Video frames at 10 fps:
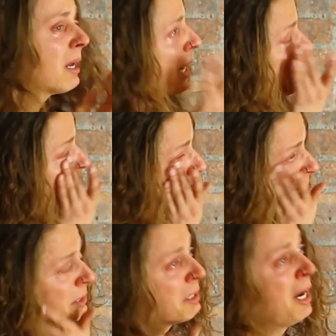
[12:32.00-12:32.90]

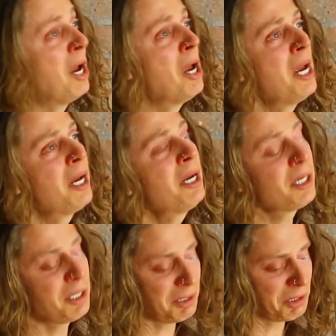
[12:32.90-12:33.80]
And
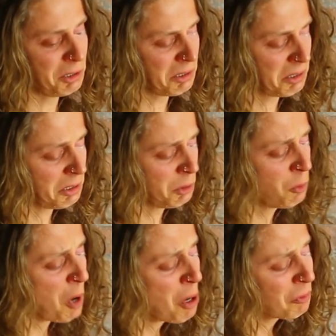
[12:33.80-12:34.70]
you
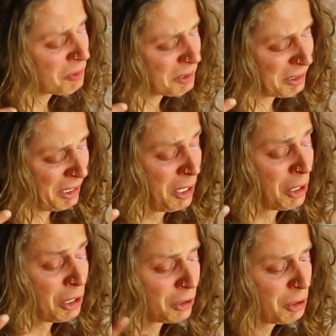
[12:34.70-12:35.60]
won't
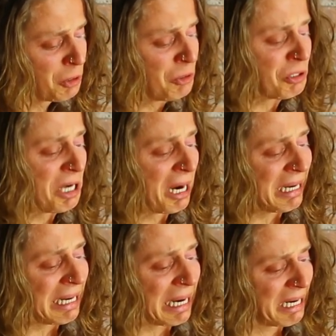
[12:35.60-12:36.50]
lose
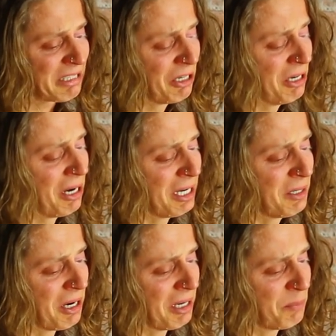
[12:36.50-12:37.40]
98 to
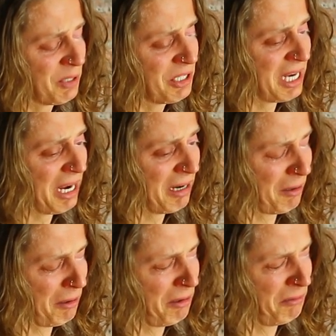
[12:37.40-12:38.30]

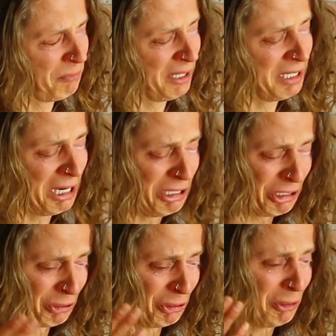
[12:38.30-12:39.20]
99% of
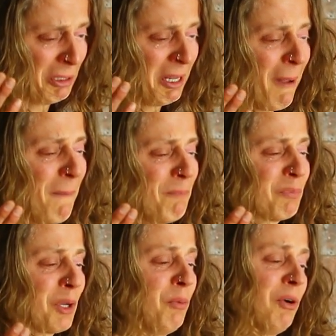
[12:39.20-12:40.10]
potential
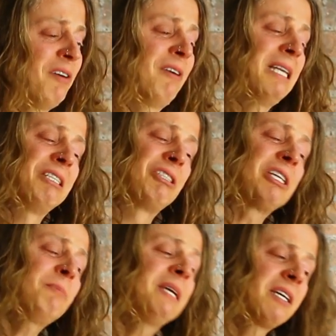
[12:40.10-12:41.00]
boyfriends
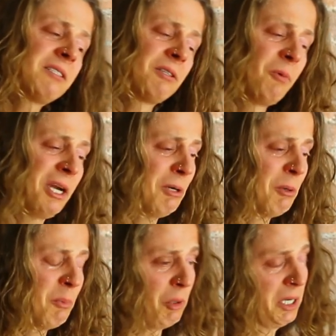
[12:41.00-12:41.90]
just because of the way you
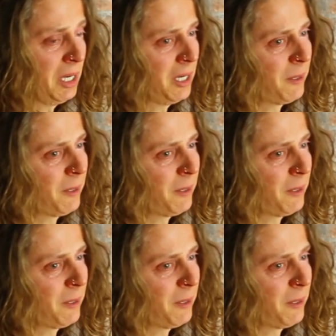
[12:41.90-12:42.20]
were born.